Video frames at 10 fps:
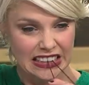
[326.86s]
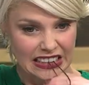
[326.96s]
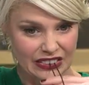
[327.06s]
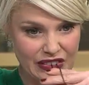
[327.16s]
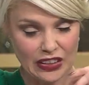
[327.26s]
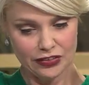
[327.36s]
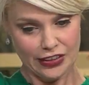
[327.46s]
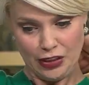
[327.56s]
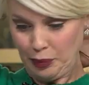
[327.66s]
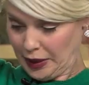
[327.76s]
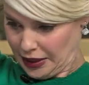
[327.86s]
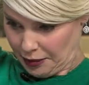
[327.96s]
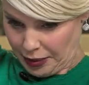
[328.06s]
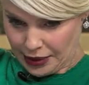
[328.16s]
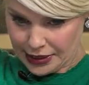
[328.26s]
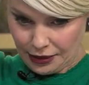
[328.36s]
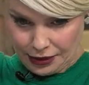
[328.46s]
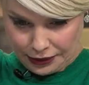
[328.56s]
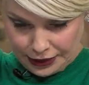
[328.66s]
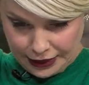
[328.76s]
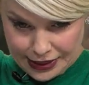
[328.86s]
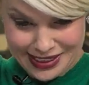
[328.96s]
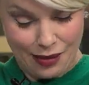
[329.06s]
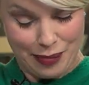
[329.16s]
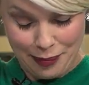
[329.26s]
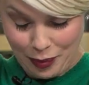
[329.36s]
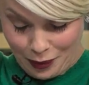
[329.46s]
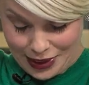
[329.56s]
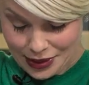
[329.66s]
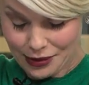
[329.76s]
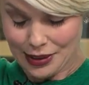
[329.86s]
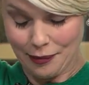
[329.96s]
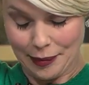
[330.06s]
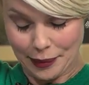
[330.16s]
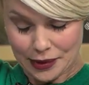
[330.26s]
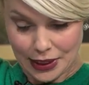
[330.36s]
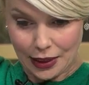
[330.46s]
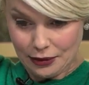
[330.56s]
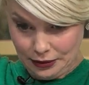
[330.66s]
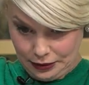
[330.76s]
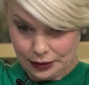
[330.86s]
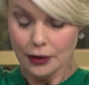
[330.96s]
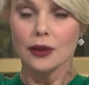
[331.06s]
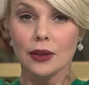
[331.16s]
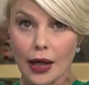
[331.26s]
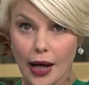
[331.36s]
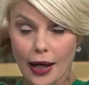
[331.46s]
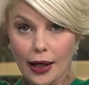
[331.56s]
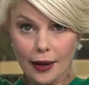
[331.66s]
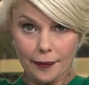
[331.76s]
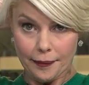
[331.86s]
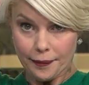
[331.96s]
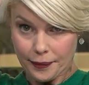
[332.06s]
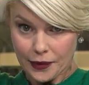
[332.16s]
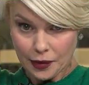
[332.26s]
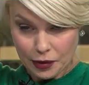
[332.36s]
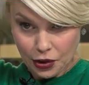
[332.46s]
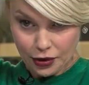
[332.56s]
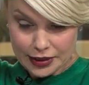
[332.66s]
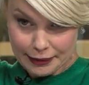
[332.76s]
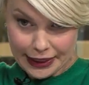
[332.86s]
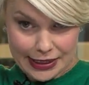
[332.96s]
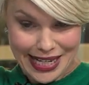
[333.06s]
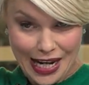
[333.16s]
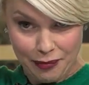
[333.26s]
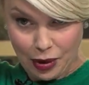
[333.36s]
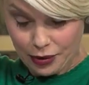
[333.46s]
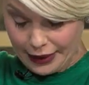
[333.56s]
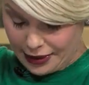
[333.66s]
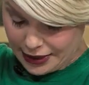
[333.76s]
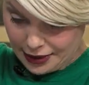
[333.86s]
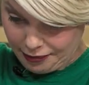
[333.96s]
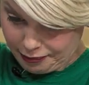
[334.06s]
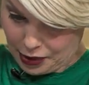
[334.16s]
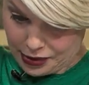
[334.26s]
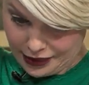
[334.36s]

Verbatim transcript: You can feel free to put it in a ponytail holder. Some people want to, some people don't. Um, you're ultimately going to tie a bow around it. Bows mm -hmm.